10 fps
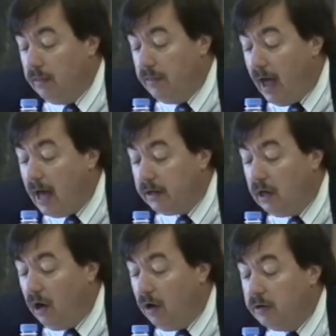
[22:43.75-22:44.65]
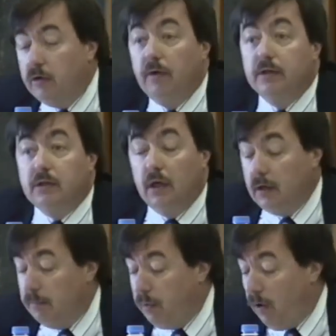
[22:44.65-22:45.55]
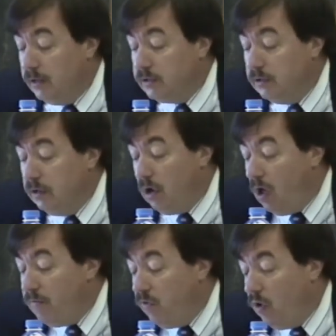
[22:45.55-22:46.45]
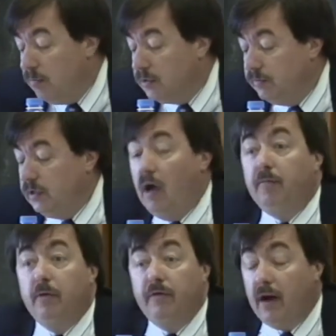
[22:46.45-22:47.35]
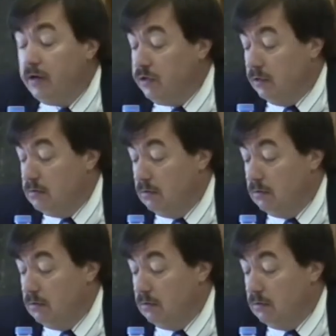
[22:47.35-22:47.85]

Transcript: that characteristic present in all forms of self-perfection.